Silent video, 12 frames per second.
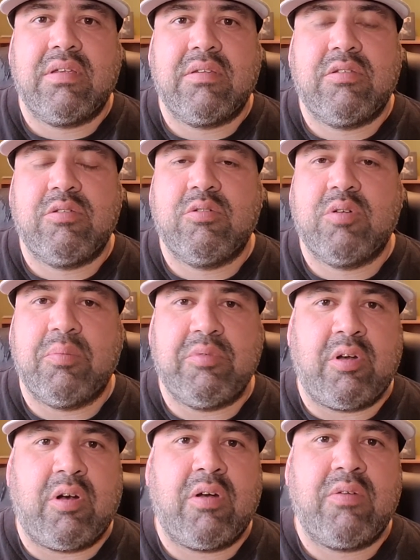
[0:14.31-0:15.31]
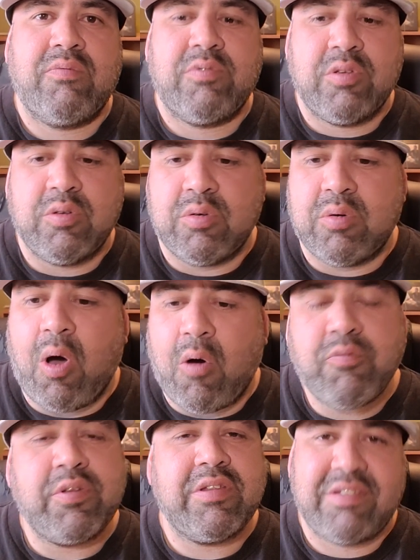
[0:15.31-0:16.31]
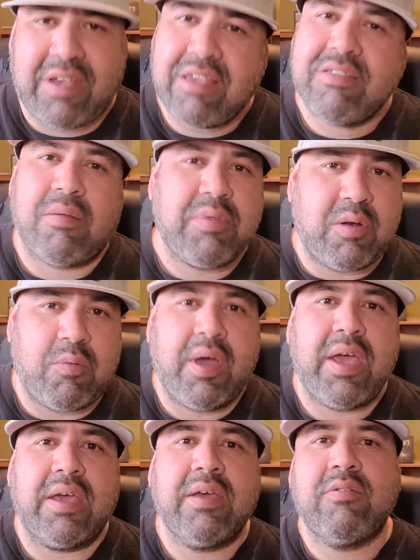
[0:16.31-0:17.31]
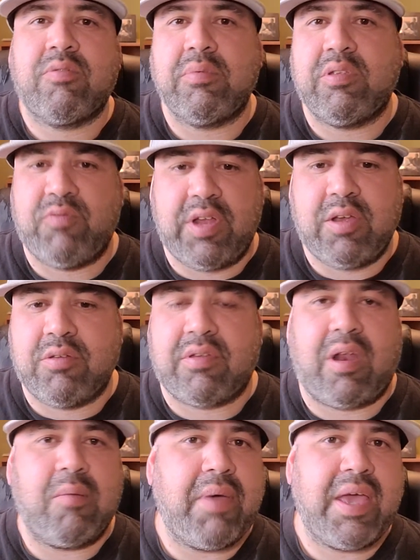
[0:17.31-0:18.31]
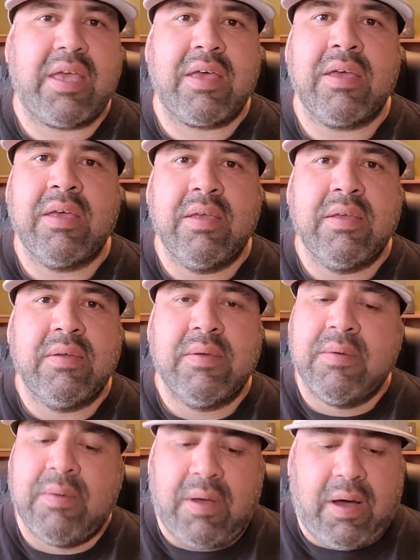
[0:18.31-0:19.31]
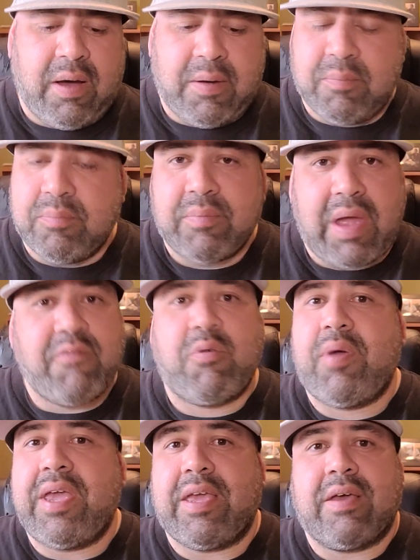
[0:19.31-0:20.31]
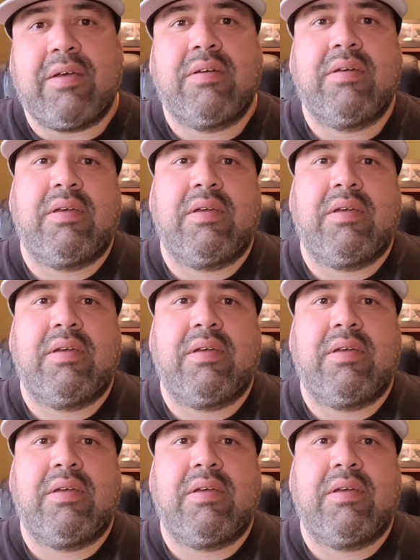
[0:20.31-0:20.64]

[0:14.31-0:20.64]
to observe, to hopefully take something away from these videos that I make every week.